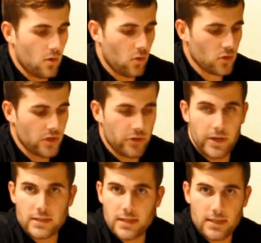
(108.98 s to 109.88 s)
also
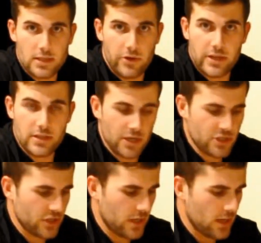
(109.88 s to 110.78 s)
great taste, great
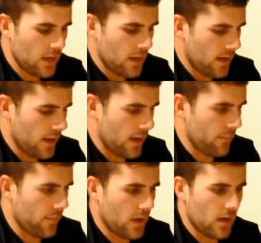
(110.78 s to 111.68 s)
texture,
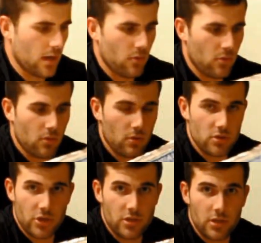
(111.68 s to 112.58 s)
um, and uh,
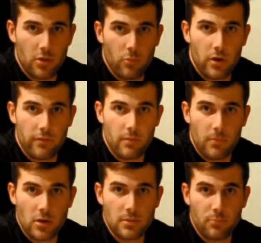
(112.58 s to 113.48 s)
certainly one of the
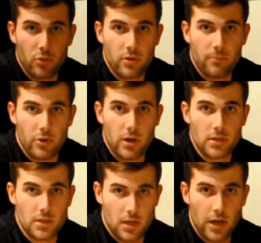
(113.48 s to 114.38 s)
most important
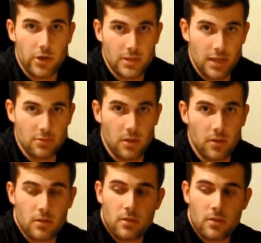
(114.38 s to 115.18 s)
products that I use as well.